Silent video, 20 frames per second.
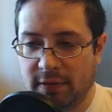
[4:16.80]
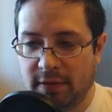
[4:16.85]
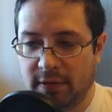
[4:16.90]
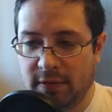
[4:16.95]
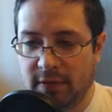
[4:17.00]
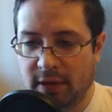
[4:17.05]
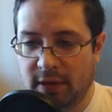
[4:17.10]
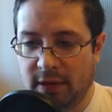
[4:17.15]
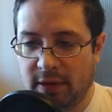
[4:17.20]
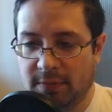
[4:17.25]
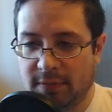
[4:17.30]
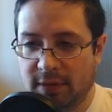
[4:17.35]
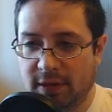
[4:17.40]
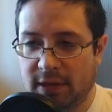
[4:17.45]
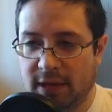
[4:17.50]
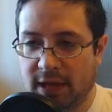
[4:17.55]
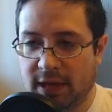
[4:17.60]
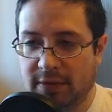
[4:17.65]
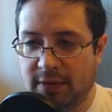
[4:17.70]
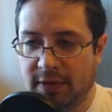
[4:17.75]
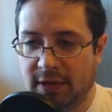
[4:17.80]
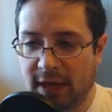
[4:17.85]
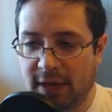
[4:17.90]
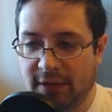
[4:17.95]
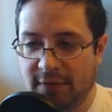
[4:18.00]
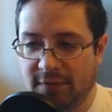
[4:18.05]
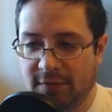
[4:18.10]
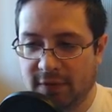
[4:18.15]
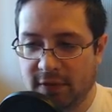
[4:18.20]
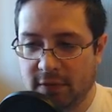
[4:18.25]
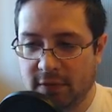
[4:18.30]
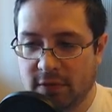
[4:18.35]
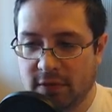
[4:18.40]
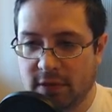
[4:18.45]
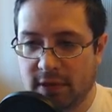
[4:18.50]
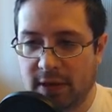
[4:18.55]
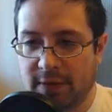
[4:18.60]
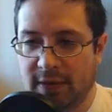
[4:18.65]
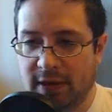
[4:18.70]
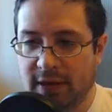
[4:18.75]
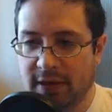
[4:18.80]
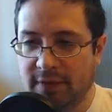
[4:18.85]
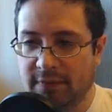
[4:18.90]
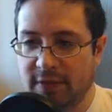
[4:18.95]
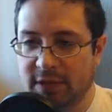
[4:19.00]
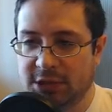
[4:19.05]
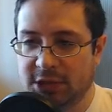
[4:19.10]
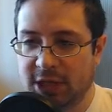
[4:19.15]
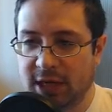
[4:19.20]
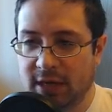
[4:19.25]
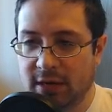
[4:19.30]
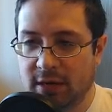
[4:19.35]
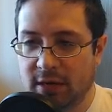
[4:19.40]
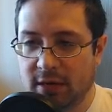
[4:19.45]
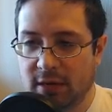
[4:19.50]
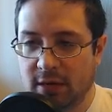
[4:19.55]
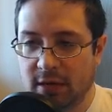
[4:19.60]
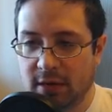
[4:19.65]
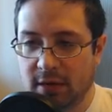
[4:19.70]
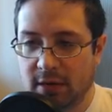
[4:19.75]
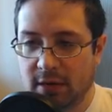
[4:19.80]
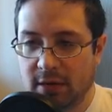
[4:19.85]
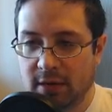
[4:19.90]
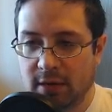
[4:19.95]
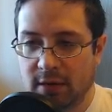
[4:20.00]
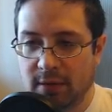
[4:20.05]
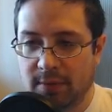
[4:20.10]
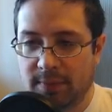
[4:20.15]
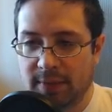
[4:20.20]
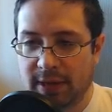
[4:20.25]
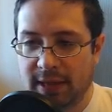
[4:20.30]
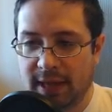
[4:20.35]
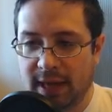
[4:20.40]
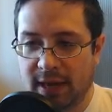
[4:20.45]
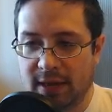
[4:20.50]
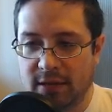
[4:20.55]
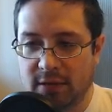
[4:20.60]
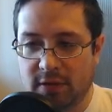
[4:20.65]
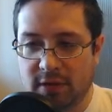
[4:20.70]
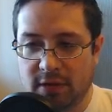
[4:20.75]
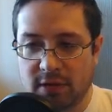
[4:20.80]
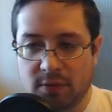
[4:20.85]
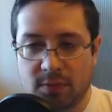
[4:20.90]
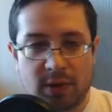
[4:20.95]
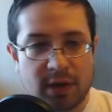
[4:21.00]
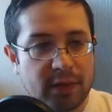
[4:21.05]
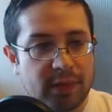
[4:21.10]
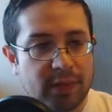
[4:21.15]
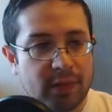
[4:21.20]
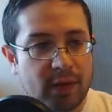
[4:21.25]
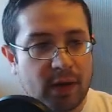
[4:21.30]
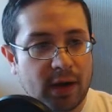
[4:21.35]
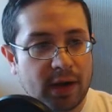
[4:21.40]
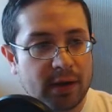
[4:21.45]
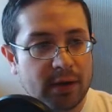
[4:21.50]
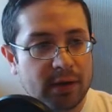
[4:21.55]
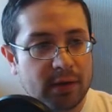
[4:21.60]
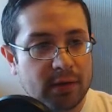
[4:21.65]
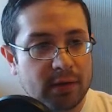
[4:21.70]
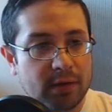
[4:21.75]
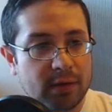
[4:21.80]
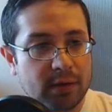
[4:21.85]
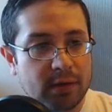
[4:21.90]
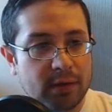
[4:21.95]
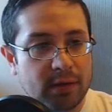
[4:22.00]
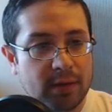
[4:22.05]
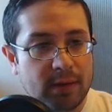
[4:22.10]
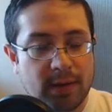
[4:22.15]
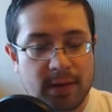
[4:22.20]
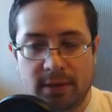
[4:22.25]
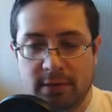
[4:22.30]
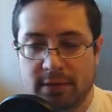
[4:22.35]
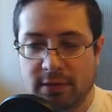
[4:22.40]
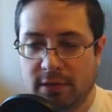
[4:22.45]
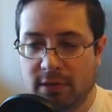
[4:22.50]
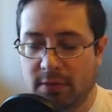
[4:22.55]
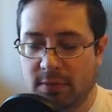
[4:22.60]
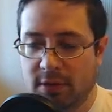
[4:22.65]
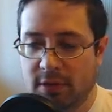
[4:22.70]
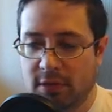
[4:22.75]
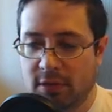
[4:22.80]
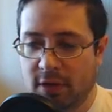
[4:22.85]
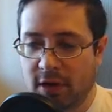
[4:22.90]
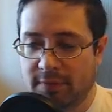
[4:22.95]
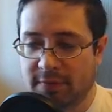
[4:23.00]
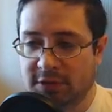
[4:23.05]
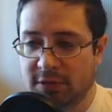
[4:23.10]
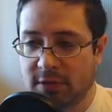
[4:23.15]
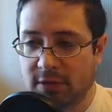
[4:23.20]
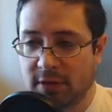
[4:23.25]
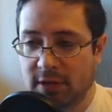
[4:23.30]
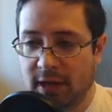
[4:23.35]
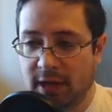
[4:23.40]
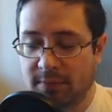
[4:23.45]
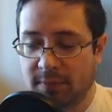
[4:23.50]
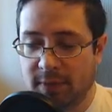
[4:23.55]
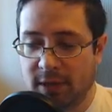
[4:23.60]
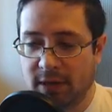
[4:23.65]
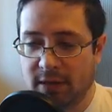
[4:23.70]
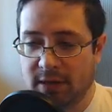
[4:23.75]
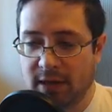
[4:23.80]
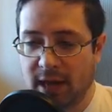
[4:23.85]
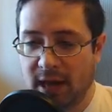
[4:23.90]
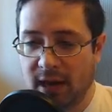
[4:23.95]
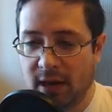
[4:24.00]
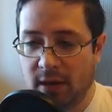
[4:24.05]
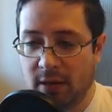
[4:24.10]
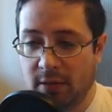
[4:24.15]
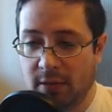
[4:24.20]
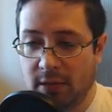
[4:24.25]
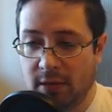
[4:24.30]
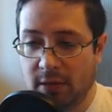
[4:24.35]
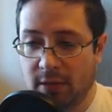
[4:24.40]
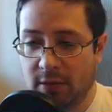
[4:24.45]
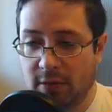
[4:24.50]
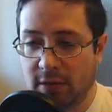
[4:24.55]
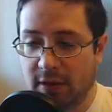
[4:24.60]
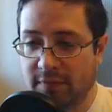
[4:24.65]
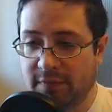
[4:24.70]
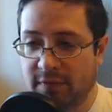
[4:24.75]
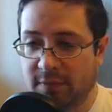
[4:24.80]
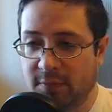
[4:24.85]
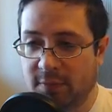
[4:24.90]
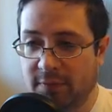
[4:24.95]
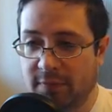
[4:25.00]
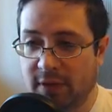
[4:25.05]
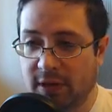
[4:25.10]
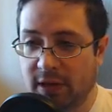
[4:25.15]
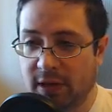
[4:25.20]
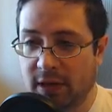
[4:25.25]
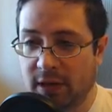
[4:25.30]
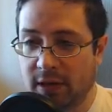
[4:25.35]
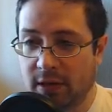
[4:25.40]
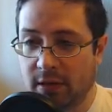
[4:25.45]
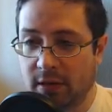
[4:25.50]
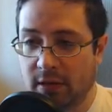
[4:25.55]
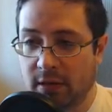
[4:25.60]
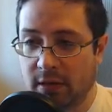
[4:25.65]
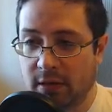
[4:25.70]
to take the knight first and then give the check. But yeah, so this is what I thought. This is what Stockfish is saying, because now, you have to move the king.